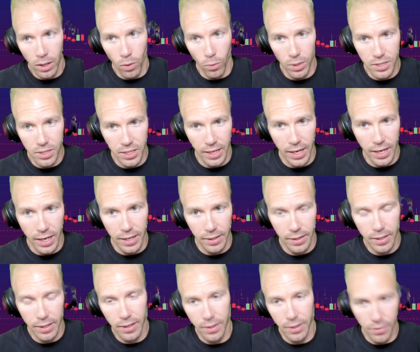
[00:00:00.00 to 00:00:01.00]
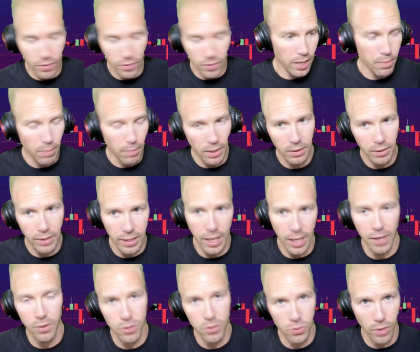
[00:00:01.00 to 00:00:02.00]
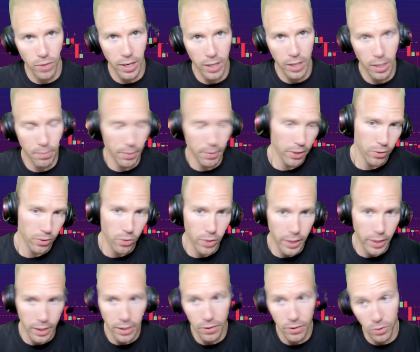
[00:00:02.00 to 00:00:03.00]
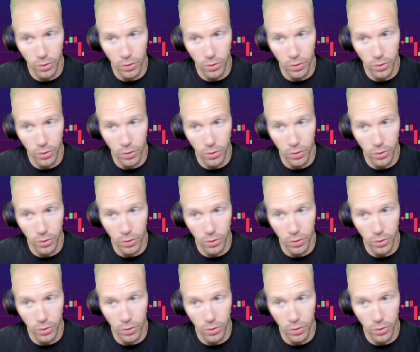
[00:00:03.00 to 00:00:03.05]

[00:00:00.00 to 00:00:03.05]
Once again, the monthly candle's red on Bitcoin,